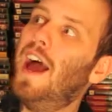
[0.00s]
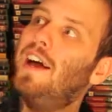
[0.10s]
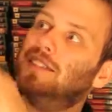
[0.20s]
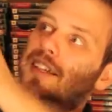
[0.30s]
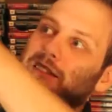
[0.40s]
Yeah,
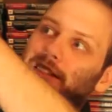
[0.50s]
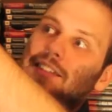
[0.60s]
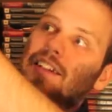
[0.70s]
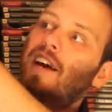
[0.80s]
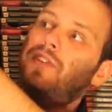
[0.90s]
it says
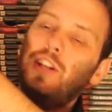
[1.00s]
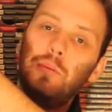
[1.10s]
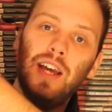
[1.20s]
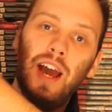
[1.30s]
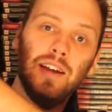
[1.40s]

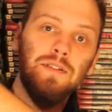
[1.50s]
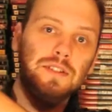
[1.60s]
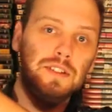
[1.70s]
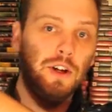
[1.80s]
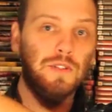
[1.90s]
DFTBA,
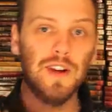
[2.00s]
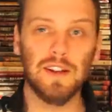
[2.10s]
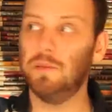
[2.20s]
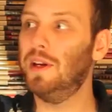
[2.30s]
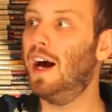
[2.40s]
don't
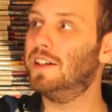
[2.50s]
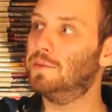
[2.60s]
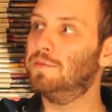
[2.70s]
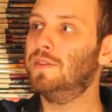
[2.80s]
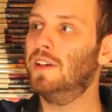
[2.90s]
forget to be
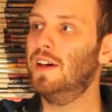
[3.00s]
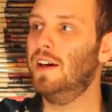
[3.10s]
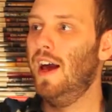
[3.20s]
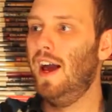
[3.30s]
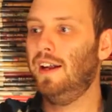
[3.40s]
awesome.
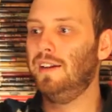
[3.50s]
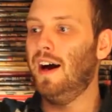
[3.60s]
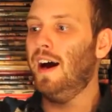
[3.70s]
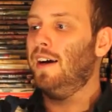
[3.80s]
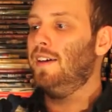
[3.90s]
And
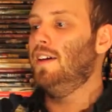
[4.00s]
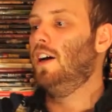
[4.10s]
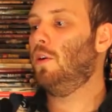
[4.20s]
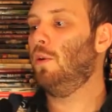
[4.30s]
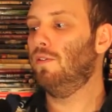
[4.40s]
a
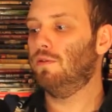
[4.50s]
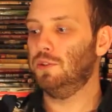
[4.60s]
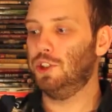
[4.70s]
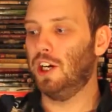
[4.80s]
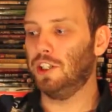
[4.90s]
quote
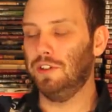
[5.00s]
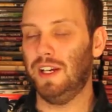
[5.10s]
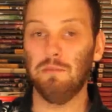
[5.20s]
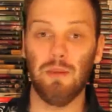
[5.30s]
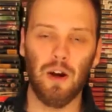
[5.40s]
from John
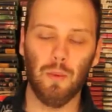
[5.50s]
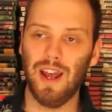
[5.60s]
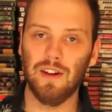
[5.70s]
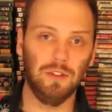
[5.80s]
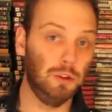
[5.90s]
Green by
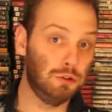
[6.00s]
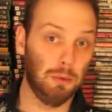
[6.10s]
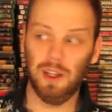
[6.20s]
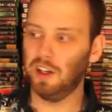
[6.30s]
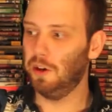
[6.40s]
way of Neutral
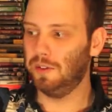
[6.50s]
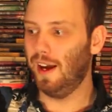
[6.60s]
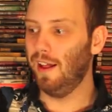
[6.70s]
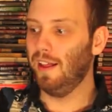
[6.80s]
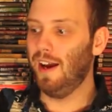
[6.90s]
Milk
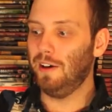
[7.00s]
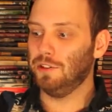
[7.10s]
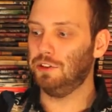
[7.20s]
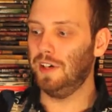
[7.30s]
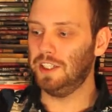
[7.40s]
Hotel, how
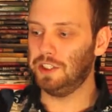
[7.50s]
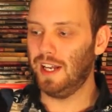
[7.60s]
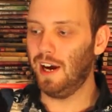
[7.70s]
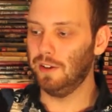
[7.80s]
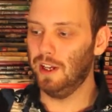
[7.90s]
strange
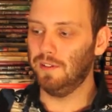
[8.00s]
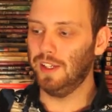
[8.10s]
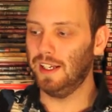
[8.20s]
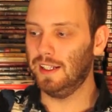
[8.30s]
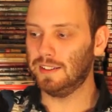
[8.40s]
and how
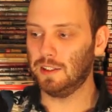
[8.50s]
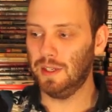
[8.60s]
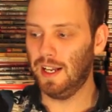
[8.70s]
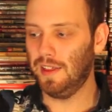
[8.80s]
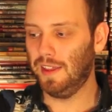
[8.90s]
lovely it is to
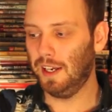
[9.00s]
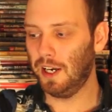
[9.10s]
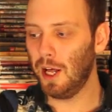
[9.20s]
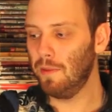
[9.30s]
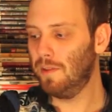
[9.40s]
be anything at
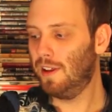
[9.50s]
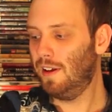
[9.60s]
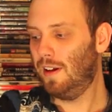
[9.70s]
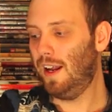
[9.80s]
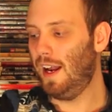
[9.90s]
all.
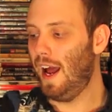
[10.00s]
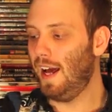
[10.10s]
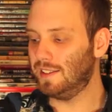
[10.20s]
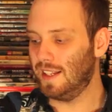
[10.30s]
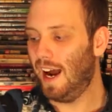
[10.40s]
And it
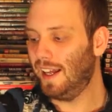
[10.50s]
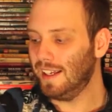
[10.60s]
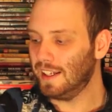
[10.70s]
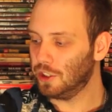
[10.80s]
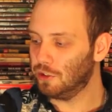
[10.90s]
has the
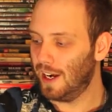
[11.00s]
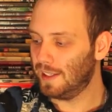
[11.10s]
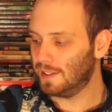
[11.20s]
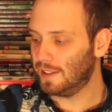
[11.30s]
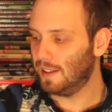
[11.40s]
Hylian
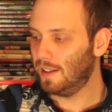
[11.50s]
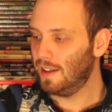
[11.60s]
crest